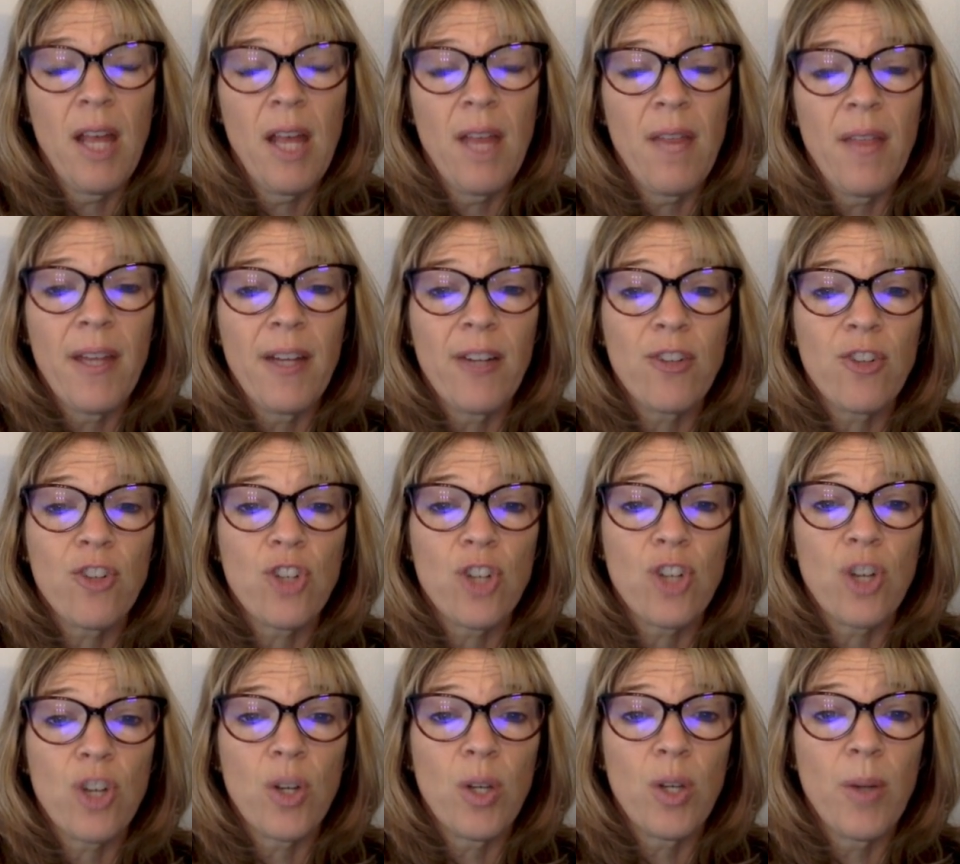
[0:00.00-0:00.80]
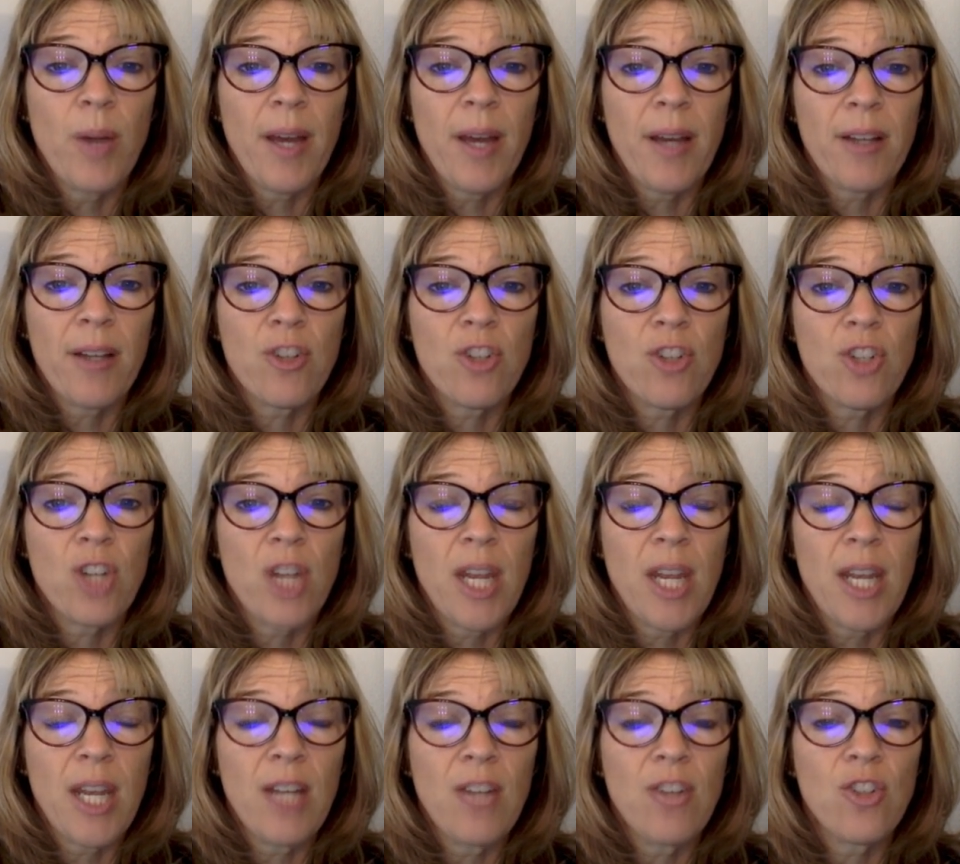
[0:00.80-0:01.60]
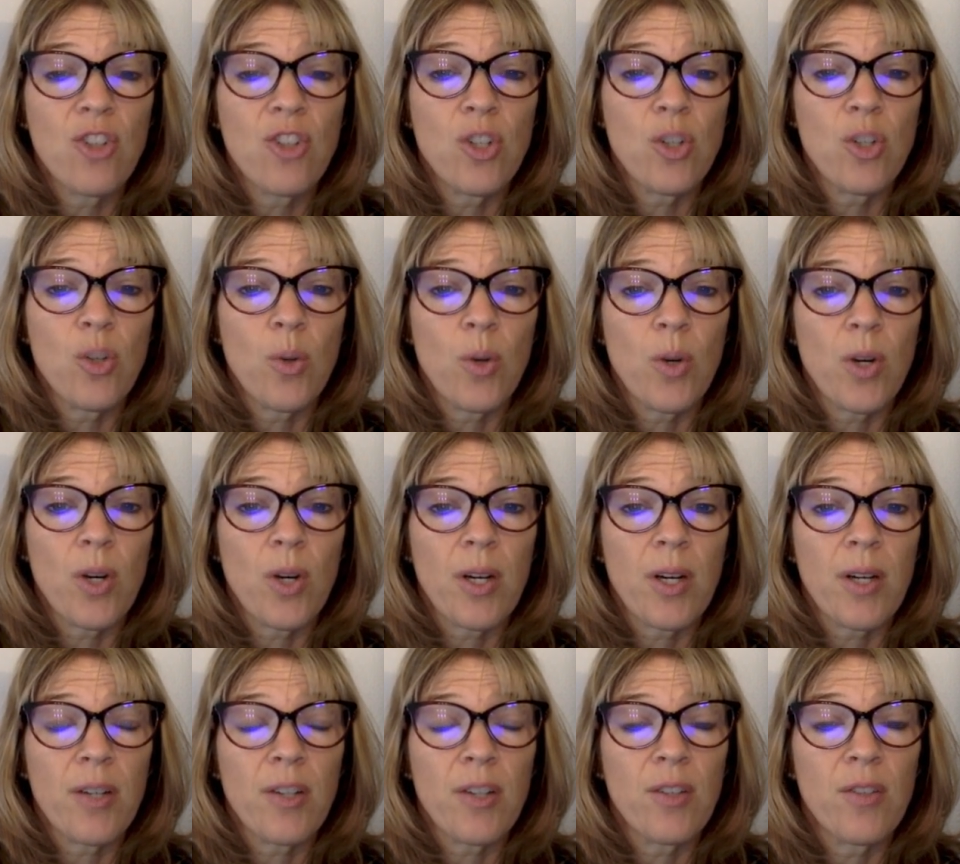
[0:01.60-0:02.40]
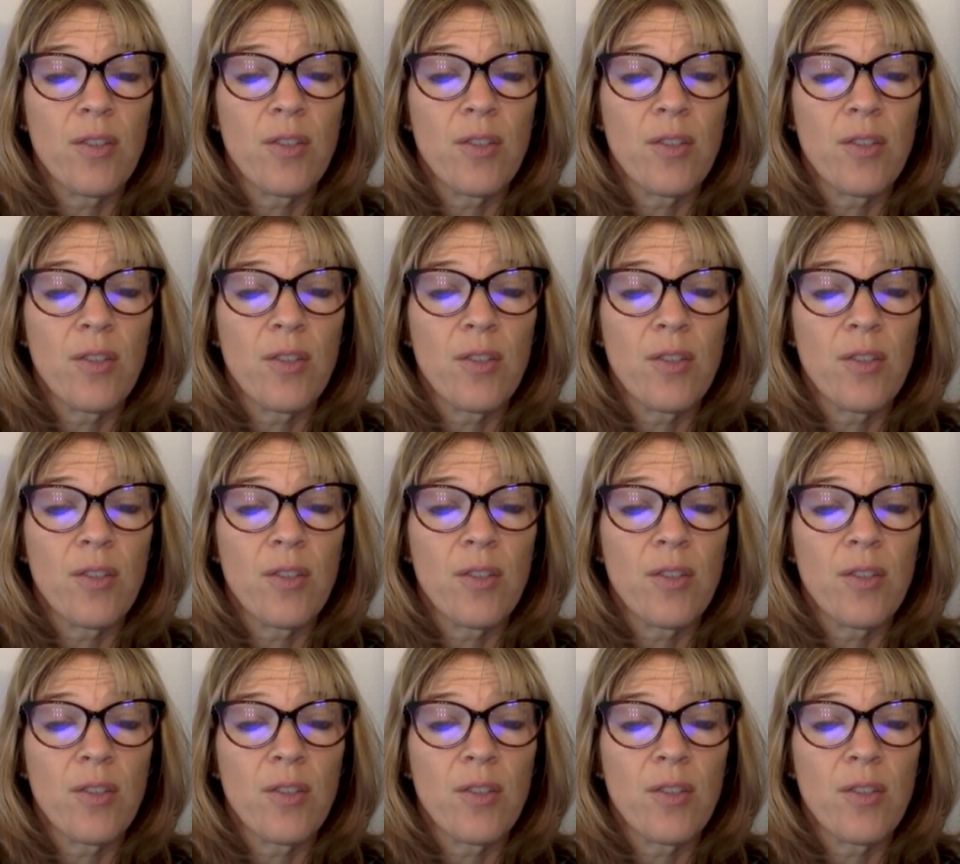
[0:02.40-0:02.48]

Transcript: that'll show you how to change your